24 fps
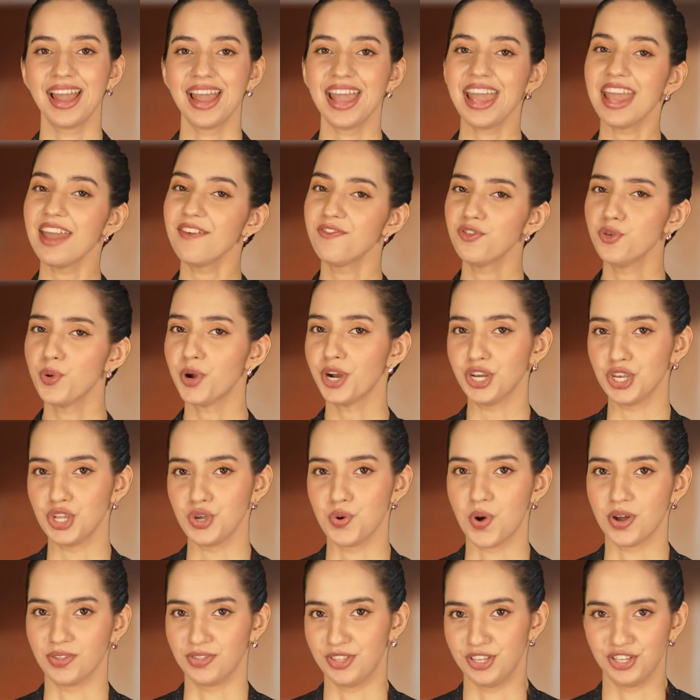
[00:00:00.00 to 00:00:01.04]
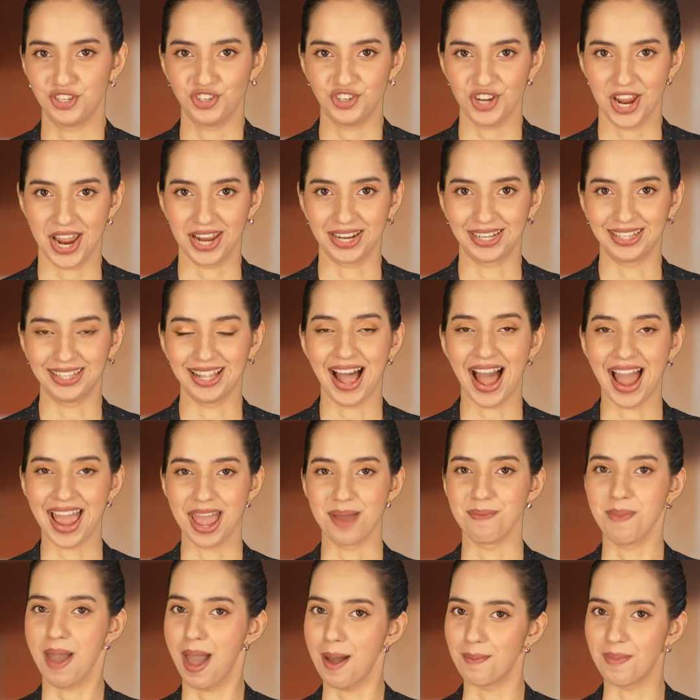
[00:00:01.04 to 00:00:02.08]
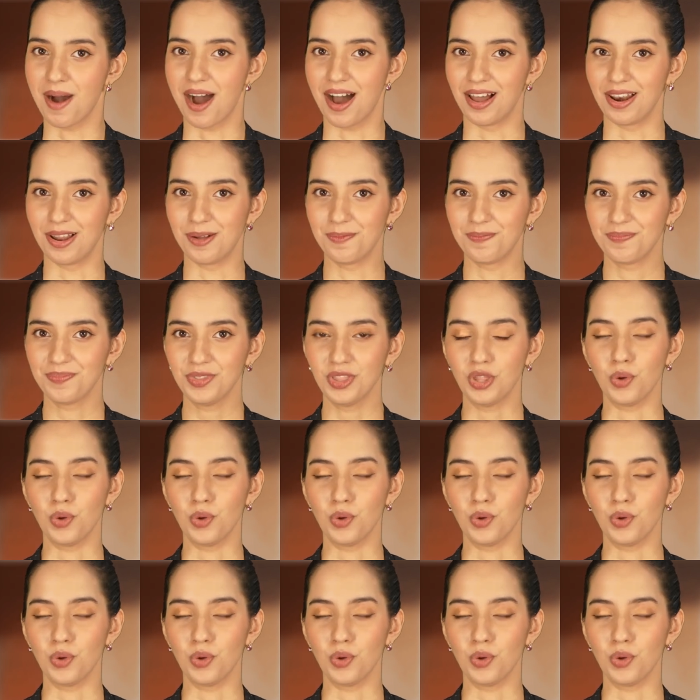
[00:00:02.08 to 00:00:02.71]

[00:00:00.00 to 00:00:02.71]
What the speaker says: If you are new on this channel, I am Emma Alam,